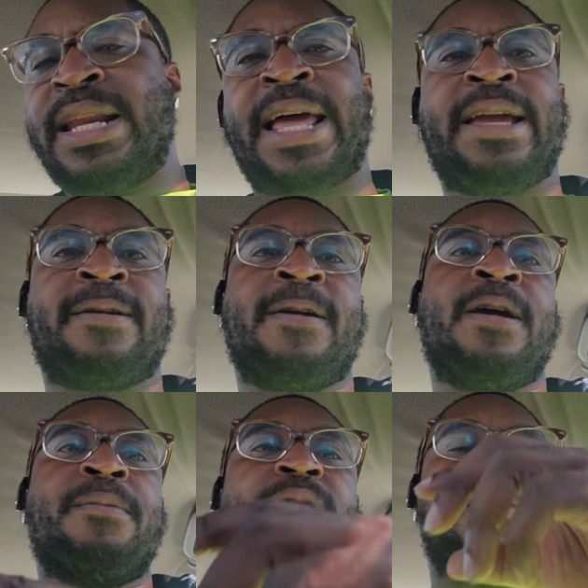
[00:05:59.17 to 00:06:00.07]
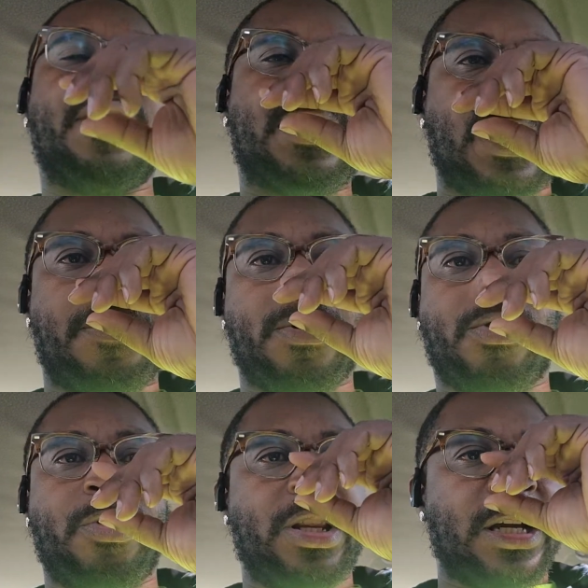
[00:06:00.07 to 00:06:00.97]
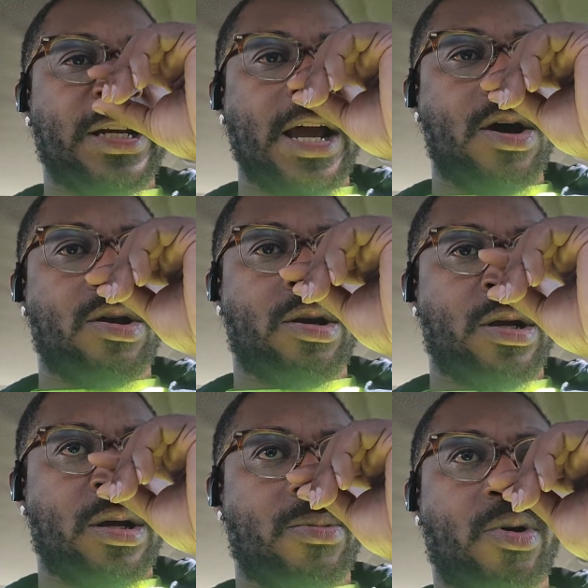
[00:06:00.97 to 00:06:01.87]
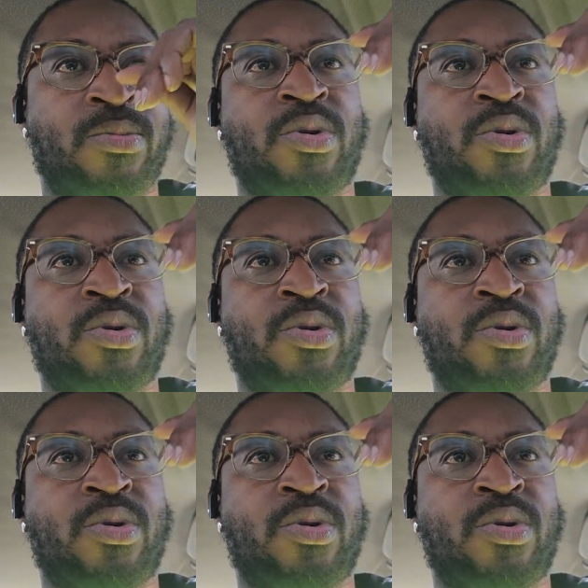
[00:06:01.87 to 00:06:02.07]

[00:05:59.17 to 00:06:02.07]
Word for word: like perfect example when we look down on um,